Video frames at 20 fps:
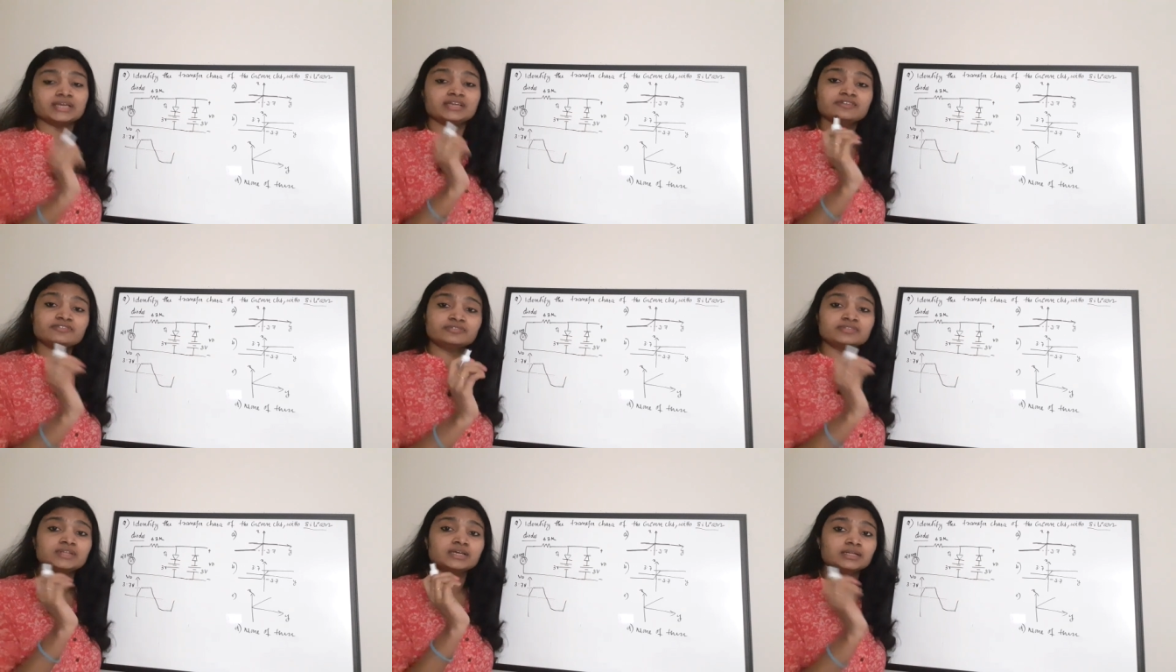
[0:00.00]

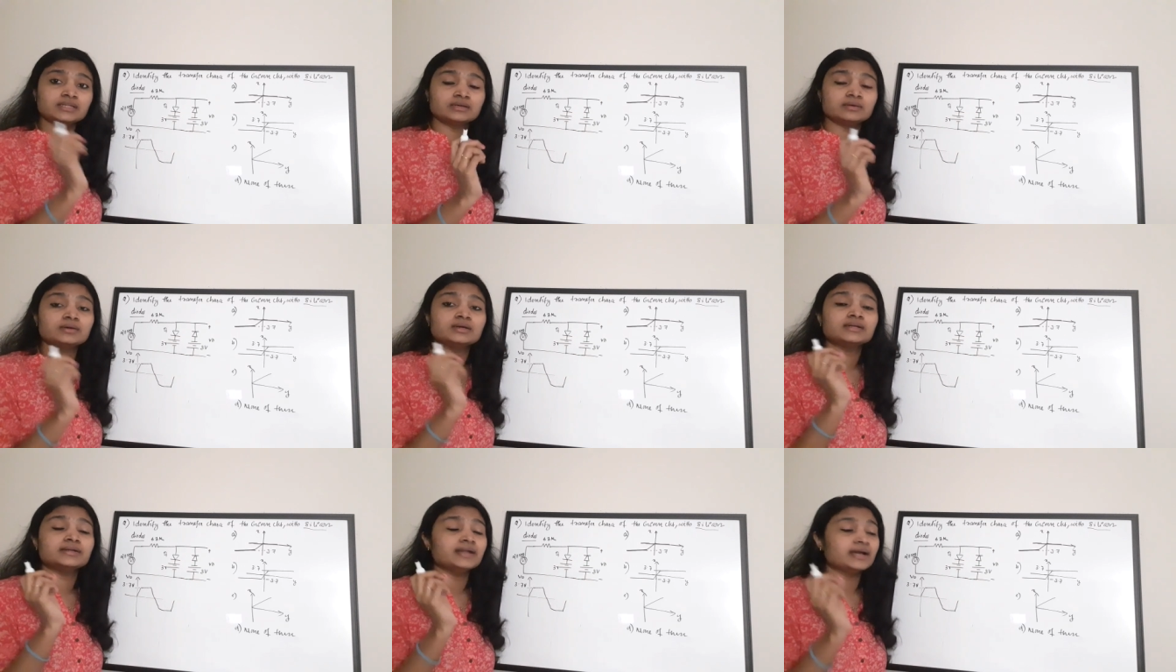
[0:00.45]
If the
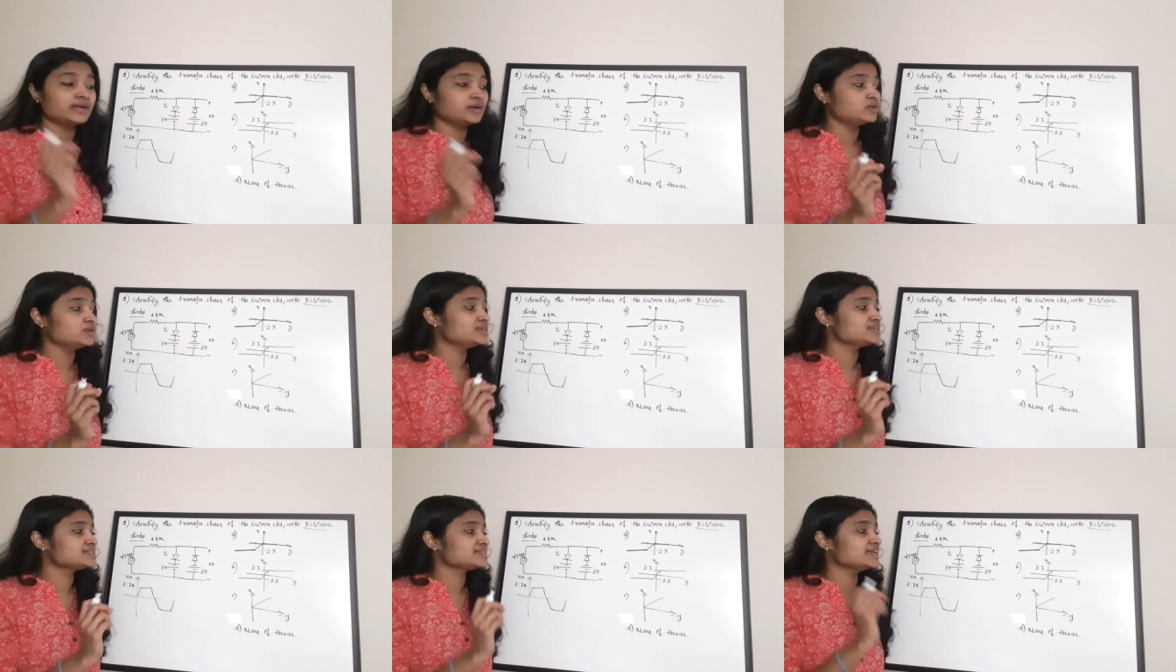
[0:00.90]

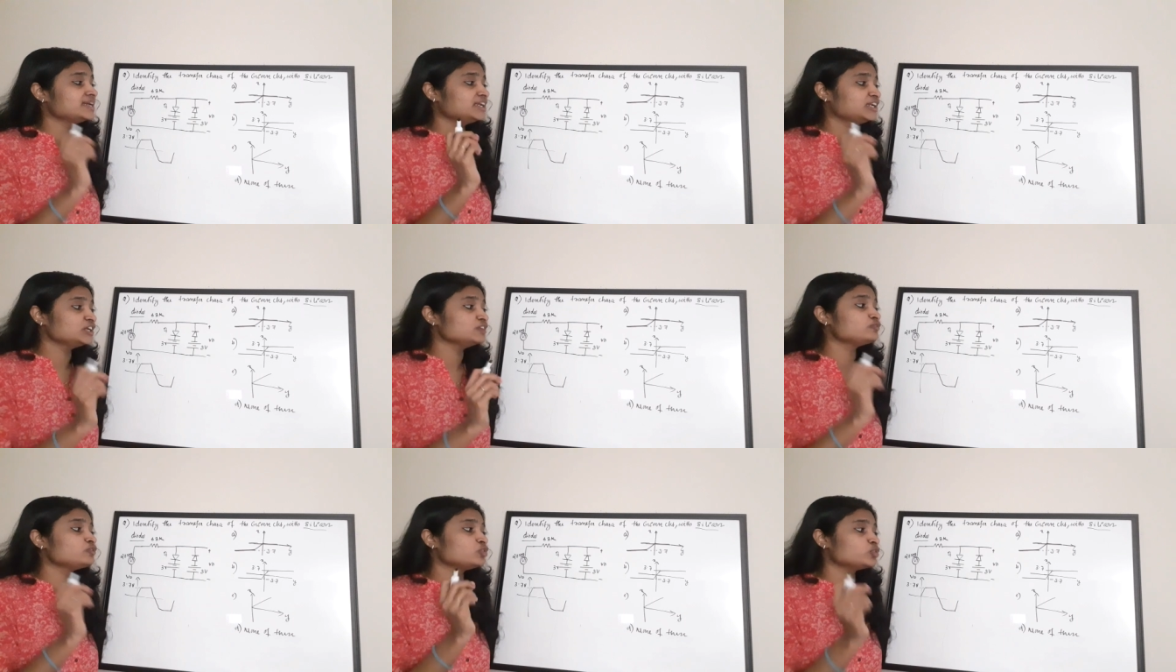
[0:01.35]
diode is
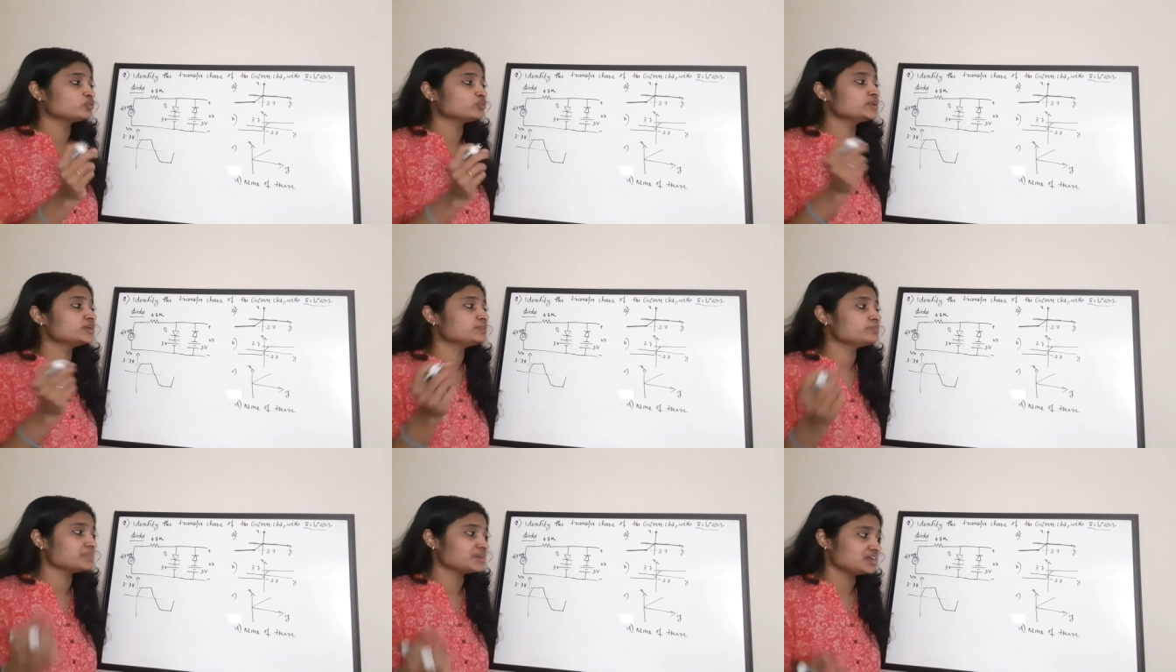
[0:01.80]
getting
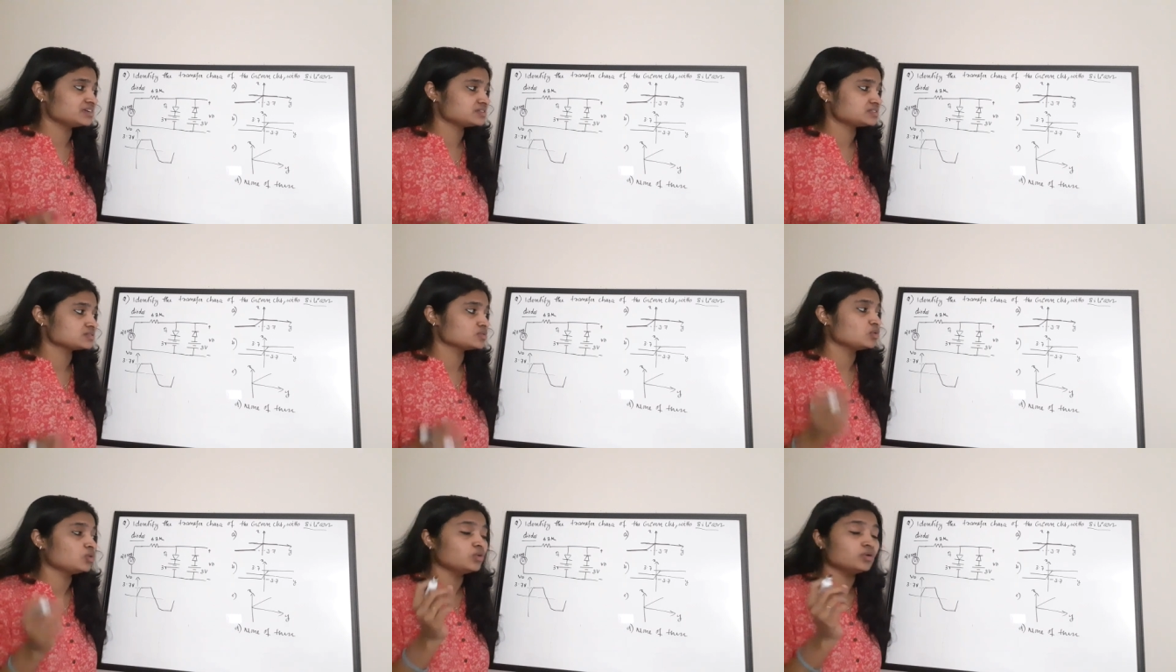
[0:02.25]
forward
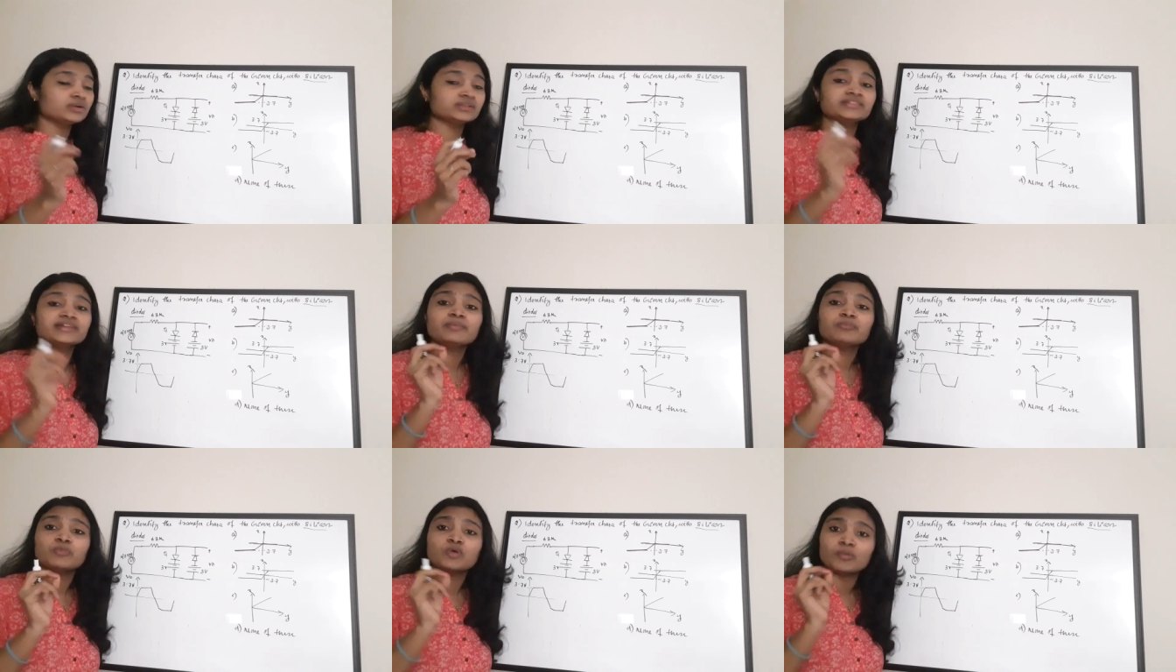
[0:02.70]
bias or
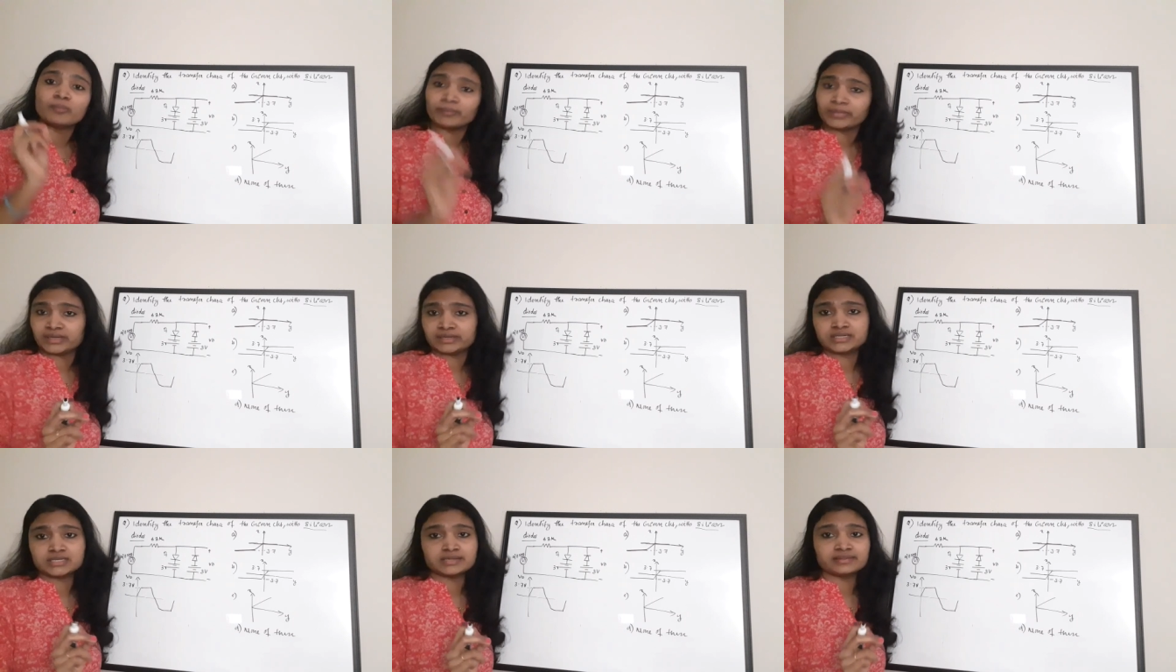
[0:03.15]
the
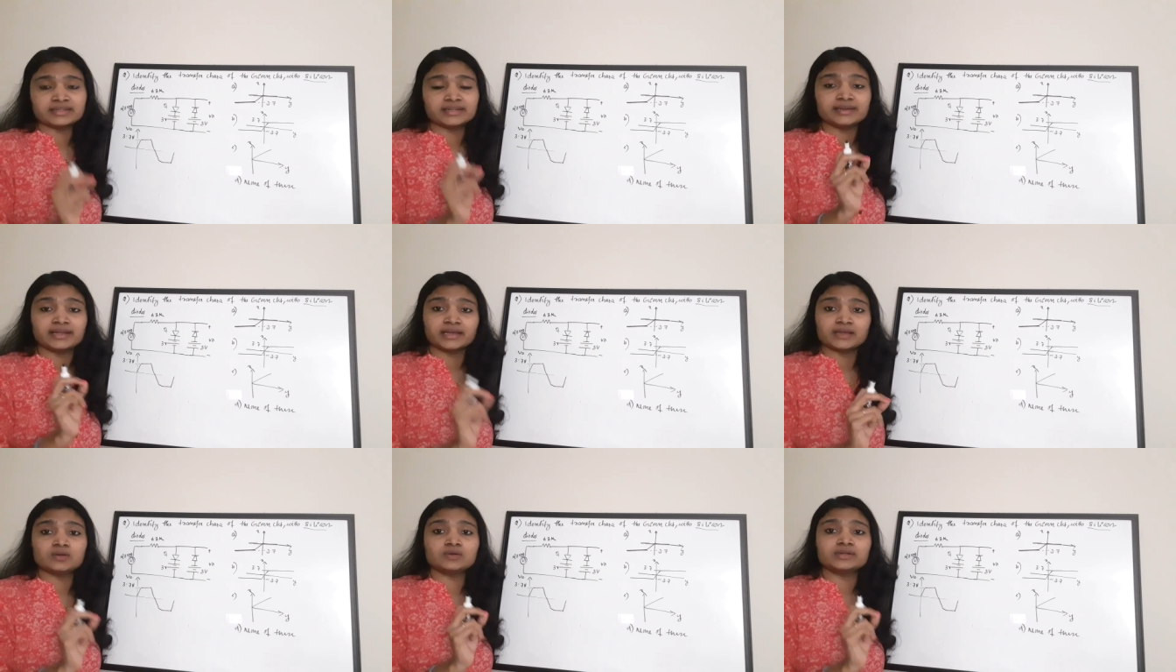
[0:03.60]
moment the
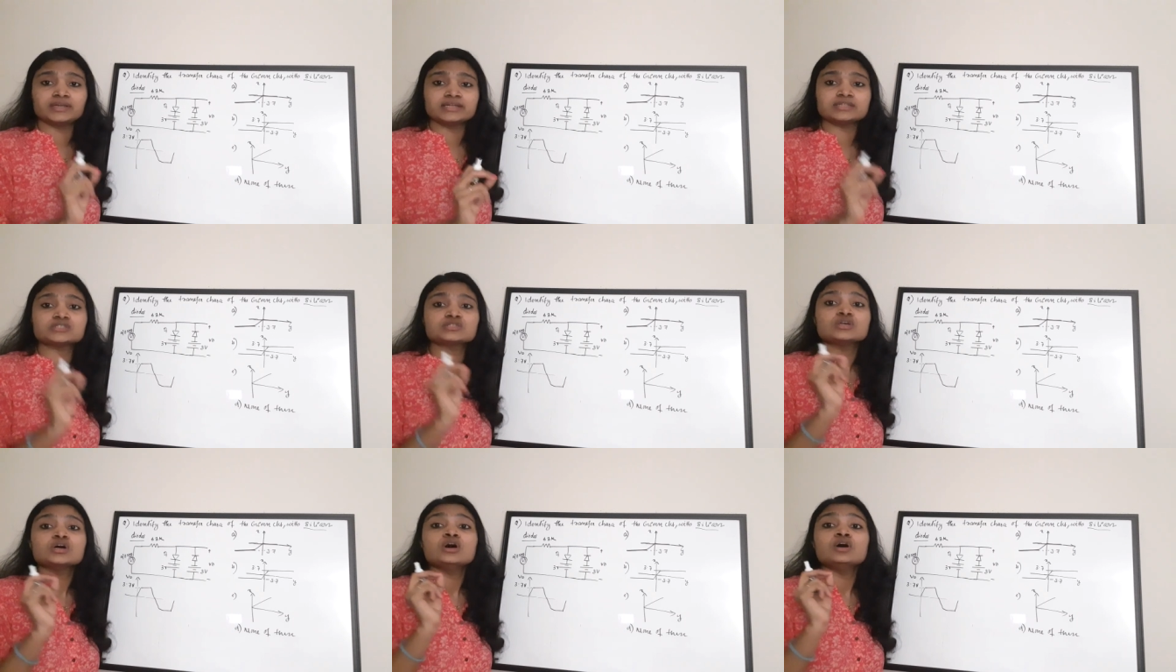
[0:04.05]
diode gets